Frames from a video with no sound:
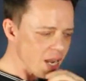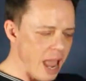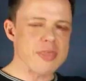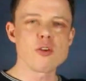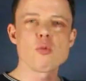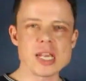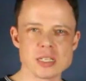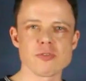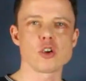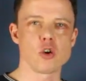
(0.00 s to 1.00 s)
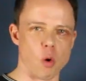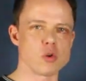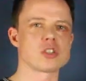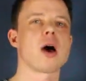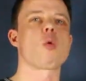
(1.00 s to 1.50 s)
And the rest of the
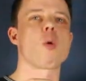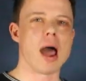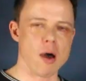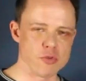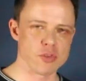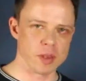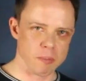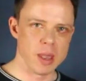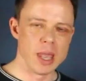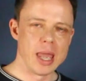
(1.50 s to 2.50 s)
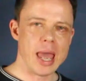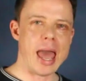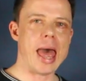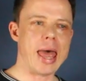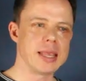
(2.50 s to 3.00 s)
chords around them
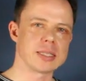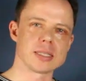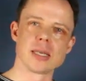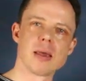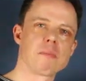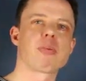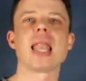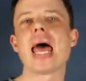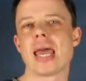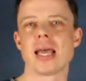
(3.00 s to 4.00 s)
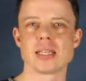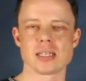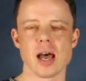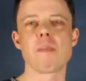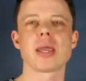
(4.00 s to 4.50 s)
as players
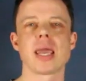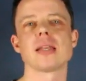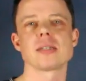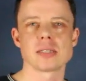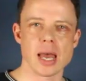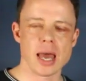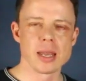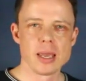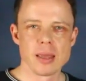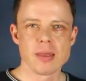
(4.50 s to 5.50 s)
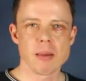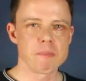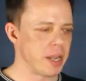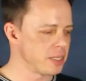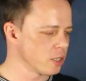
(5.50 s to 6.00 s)
up against that
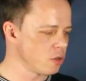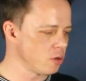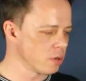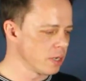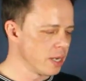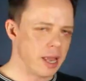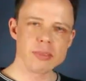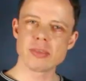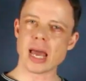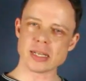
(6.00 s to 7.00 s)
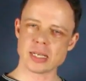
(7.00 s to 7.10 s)
basic chord. And that's